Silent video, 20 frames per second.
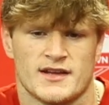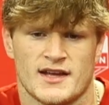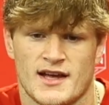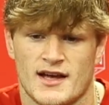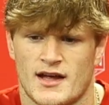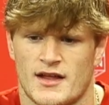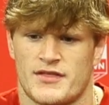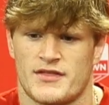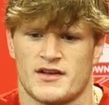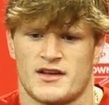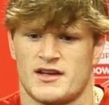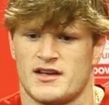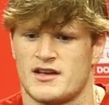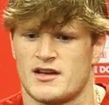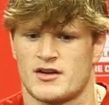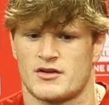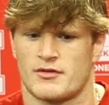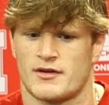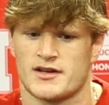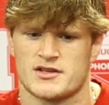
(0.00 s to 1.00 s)
Yeah, I think he
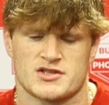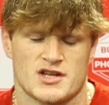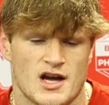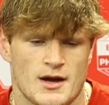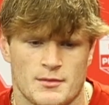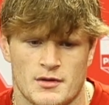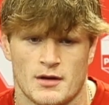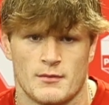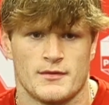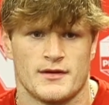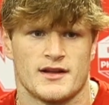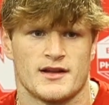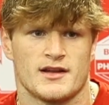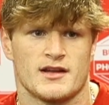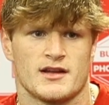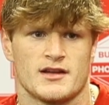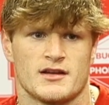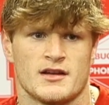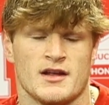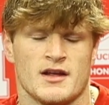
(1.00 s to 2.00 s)
did a great job coming in
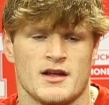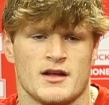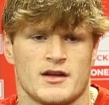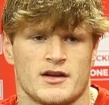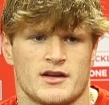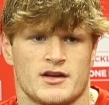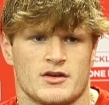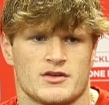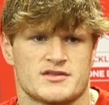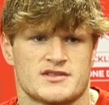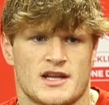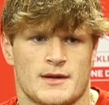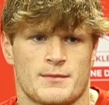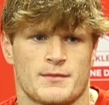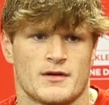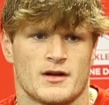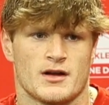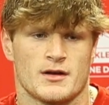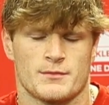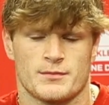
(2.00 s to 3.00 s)
and, you know,
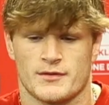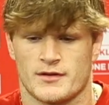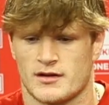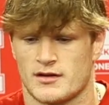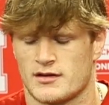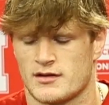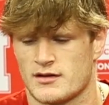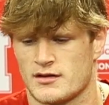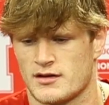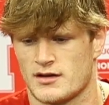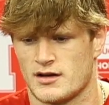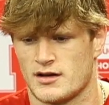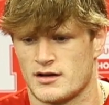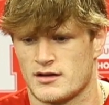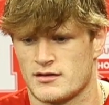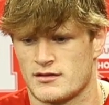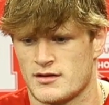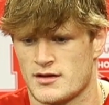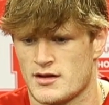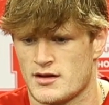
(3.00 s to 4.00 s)
stepping up and
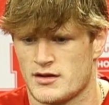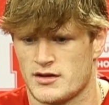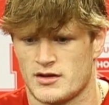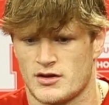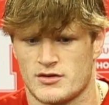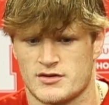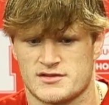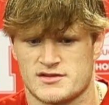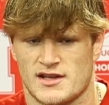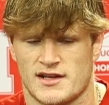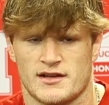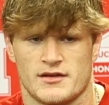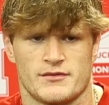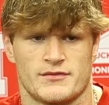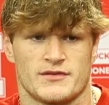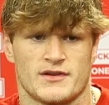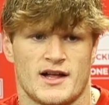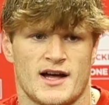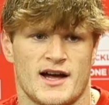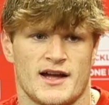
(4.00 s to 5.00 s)
you know, just letting it
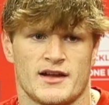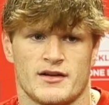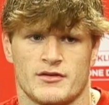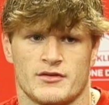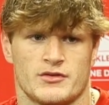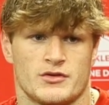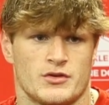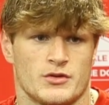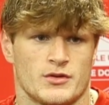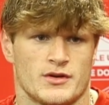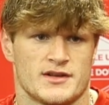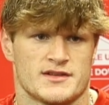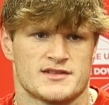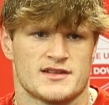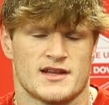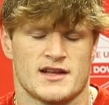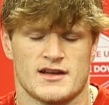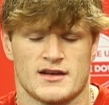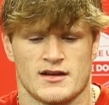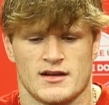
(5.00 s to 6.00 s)
fly and doing his
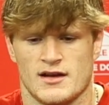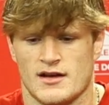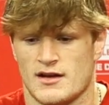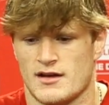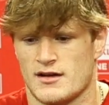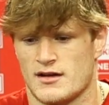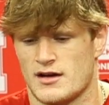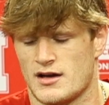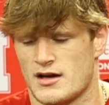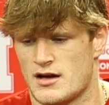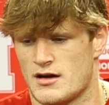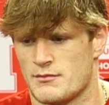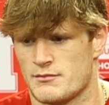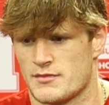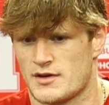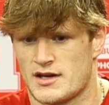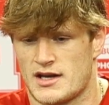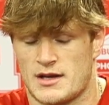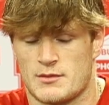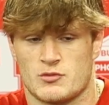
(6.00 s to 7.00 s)
thing.
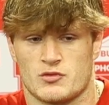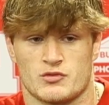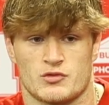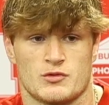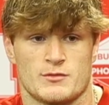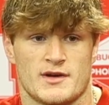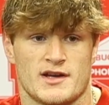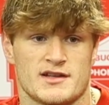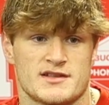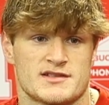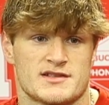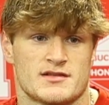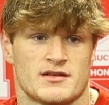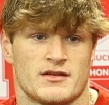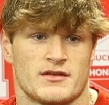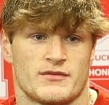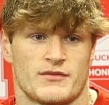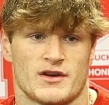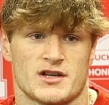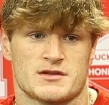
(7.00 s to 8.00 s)
Me and him are roommates
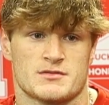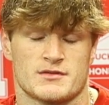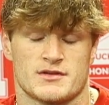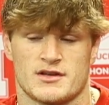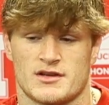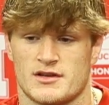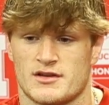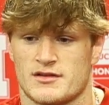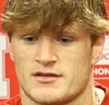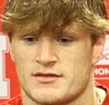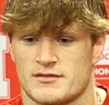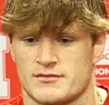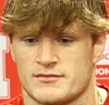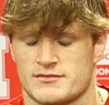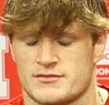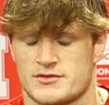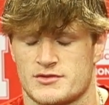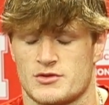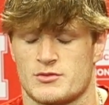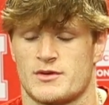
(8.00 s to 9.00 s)
freshman year.
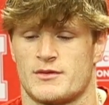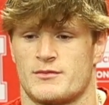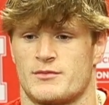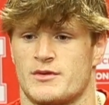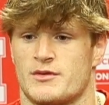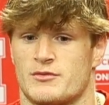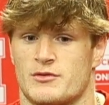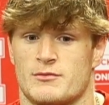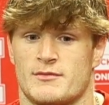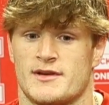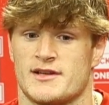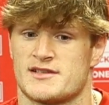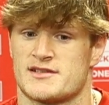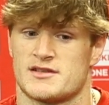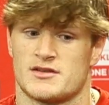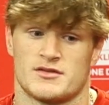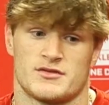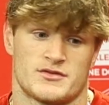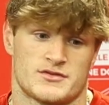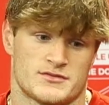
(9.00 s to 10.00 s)
We were roommates
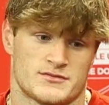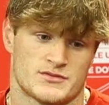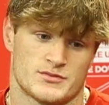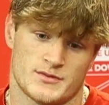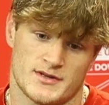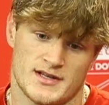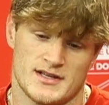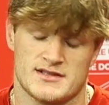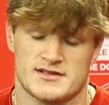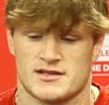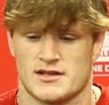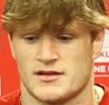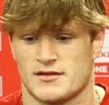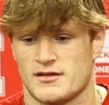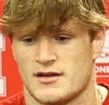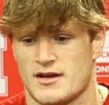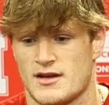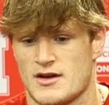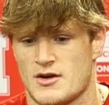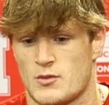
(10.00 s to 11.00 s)
in the suites, and
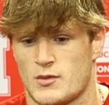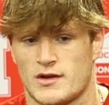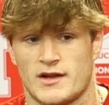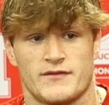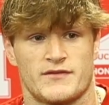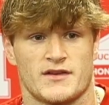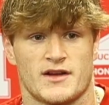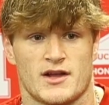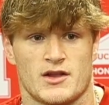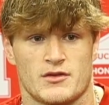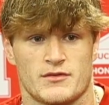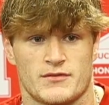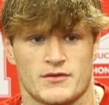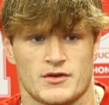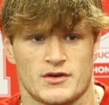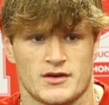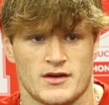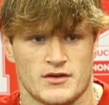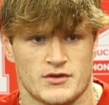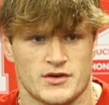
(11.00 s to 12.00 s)
we lived together
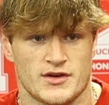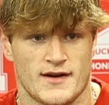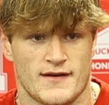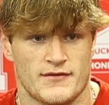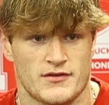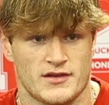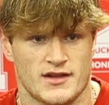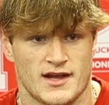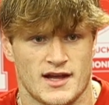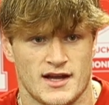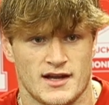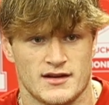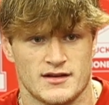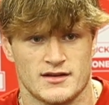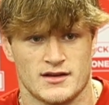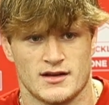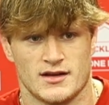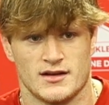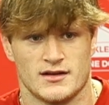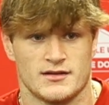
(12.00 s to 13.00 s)
for another year after that
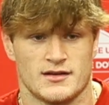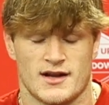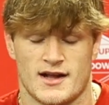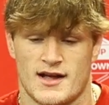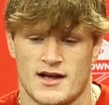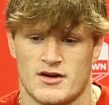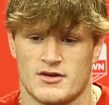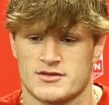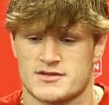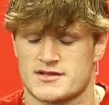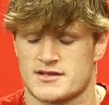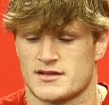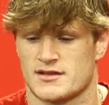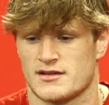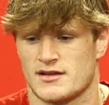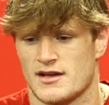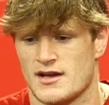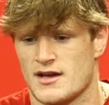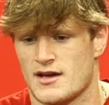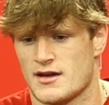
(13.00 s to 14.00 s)
in a house. And,
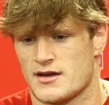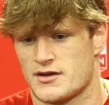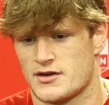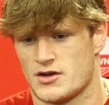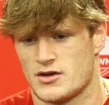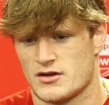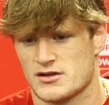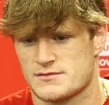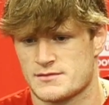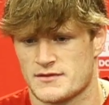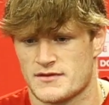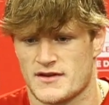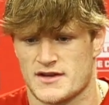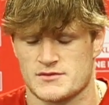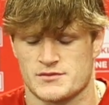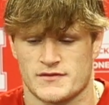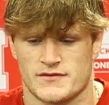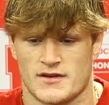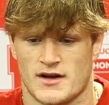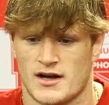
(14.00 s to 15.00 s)
you know, it's been
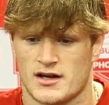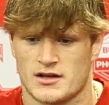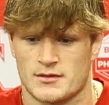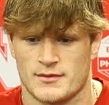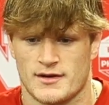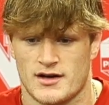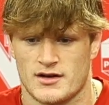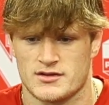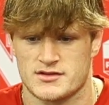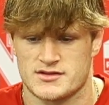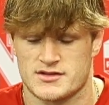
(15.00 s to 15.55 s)
things we've talked about.